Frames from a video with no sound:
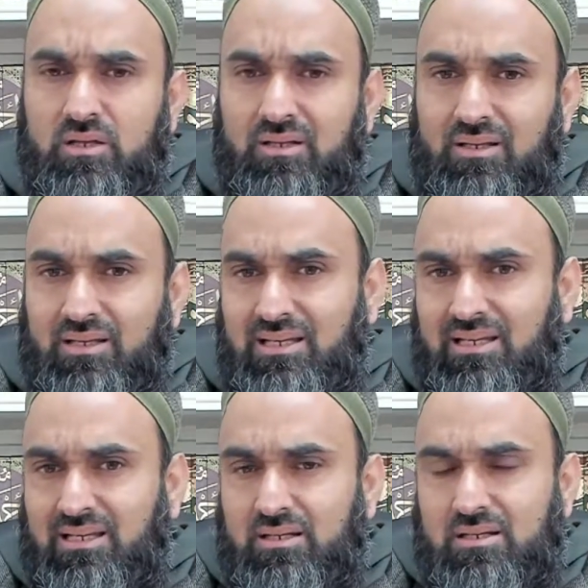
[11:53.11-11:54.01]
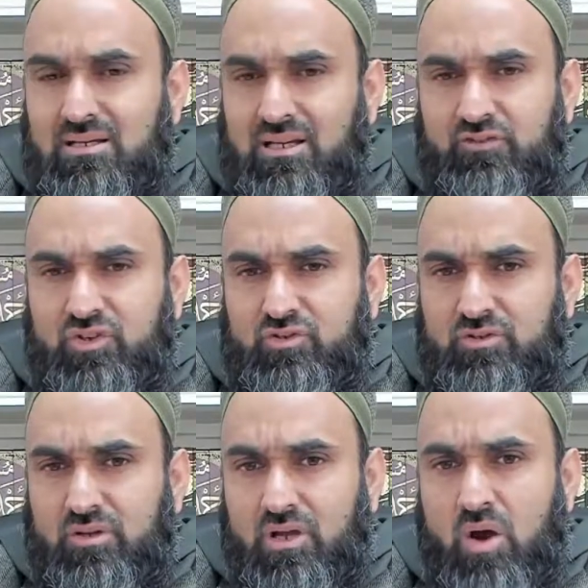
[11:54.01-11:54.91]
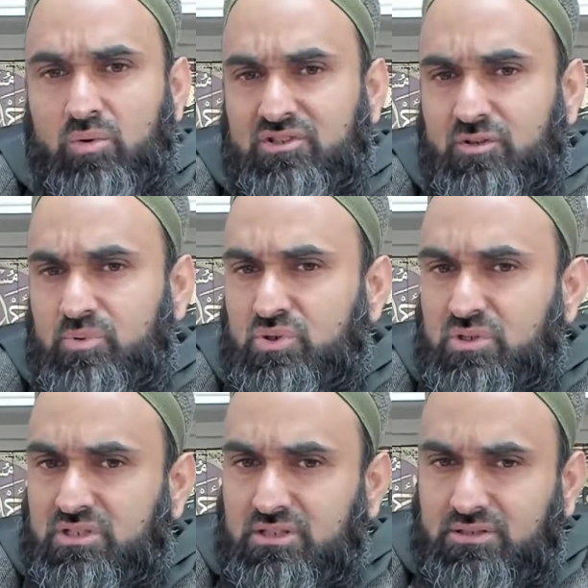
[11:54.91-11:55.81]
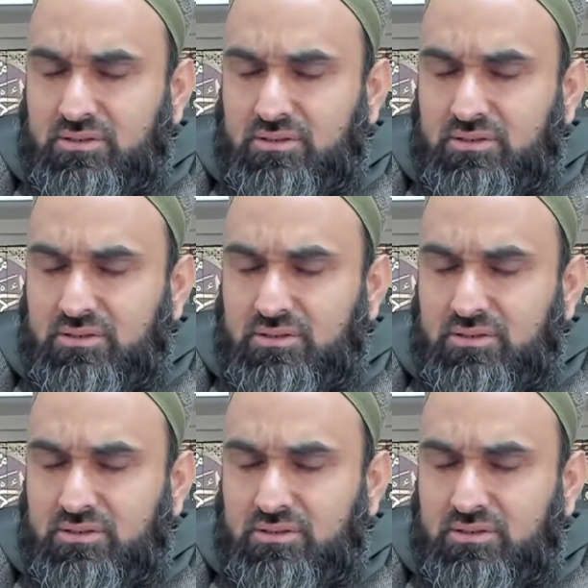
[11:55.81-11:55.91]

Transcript: He gives us countless opportunities,